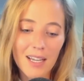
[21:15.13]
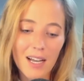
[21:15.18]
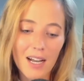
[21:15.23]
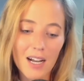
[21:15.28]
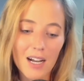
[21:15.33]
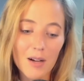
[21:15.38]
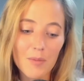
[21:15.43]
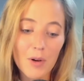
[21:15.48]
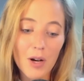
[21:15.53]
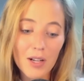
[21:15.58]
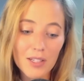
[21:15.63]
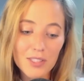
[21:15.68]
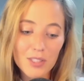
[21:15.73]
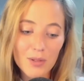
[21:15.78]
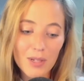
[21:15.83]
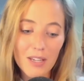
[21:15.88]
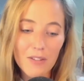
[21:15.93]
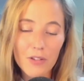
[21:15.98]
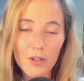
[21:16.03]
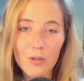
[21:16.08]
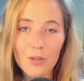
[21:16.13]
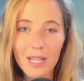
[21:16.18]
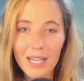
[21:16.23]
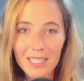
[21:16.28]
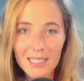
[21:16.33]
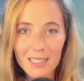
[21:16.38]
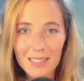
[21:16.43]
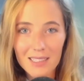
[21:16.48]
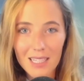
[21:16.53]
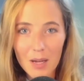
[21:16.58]
Also, if you
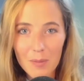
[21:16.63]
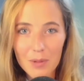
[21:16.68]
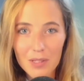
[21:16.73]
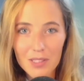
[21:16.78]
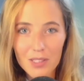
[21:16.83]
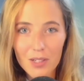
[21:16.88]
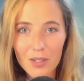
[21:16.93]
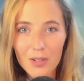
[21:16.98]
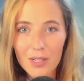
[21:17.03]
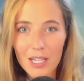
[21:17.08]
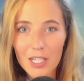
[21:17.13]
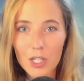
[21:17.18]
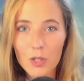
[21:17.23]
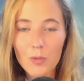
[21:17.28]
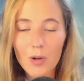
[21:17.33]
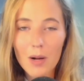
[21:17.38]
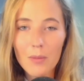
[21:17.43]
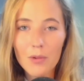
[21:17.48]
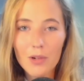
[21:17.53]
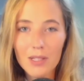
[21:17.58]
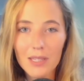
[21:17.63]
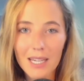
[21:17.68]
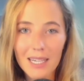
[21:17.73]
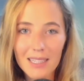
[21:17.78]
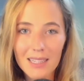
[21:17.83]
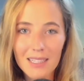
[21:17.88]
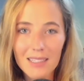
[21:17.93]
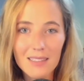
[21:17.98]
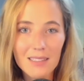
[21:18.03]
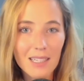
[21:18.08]
like this episode and you want more
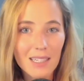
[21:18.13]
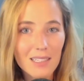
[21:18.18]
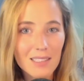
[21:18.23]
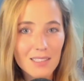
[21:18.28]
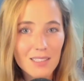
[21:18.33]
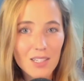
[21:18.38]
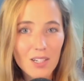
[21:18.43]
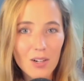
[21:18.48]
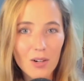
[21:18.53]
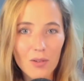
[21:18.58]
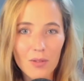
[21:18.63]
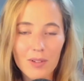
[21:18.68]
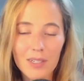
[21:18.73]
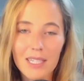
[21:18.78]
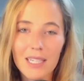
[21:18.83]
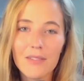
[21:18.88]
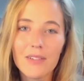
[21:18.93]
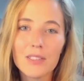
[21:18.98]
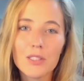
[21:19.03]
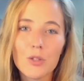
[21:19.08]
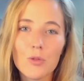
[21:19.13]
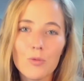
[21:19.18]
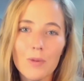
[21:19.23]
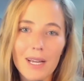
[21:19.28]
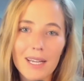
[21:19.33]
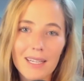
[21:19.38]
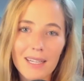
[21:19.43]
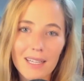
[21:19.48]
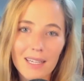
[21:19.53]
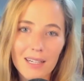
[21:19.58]
like this, let us know. Give us a
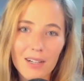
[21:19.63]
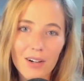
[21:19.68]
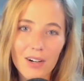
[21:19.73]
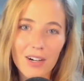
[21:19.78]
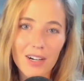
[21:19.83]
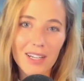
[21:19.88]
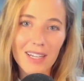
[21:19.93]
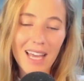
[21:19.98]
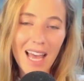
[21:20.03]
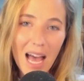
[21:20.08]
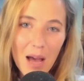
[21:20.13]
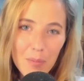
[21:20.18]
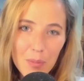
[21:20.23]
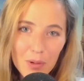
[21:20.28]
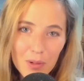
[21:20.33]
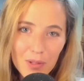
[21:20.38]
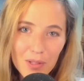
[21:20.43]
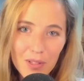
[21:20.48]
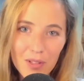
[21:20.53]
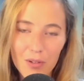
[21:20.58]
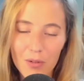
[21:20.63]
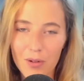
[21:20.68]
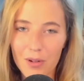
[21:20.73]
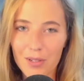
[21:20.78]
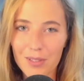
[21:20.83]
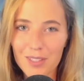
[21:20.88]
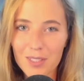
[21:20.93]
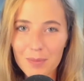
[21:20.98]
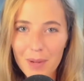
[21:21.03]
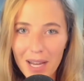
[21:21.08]
rating on Apple or
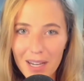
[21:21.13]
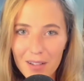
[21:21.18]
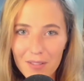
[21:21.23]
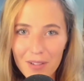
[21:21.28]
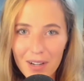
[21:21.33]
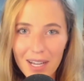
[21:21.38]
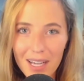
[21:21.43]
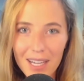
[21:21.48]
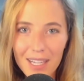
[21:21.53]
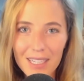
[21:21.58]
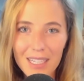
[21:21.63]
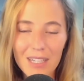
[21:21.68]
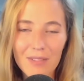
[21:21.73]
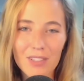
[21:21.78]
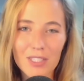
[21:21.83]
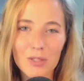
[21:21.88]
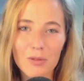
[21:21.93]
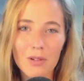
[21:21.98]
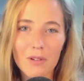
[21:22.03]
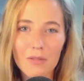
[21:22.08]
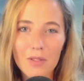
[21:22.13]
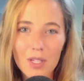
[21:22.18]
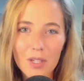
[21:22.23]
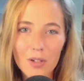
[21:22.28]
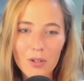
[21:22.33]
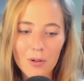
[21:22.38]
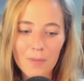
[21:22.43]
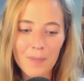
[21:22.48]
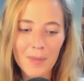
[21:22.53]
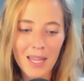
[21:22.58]
Spotify. Leave us a
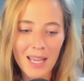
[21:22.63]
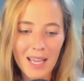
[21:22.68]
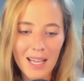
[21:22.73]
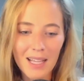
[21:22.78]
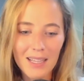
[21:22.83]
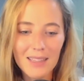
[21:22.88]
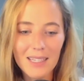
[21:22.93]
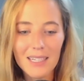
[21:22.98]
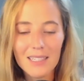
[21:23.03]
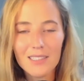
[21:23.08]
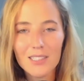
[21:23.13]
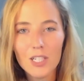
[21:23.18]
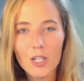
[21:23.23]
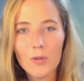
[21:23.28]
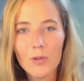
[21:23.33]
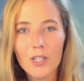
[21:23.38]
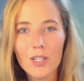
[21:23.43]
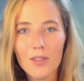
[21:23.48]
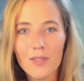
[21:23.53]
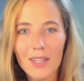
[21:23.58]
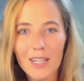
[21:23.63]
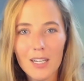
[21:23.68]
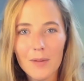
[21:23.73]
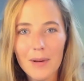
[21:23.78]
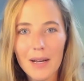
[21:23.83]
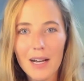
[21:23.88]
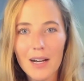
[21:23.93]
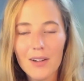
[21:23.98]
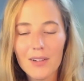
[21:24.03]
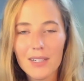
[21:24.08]
review. Let us know what you think
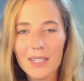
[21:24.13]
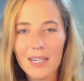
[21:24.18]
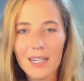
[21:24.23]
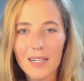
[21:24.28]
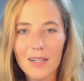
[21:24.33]
about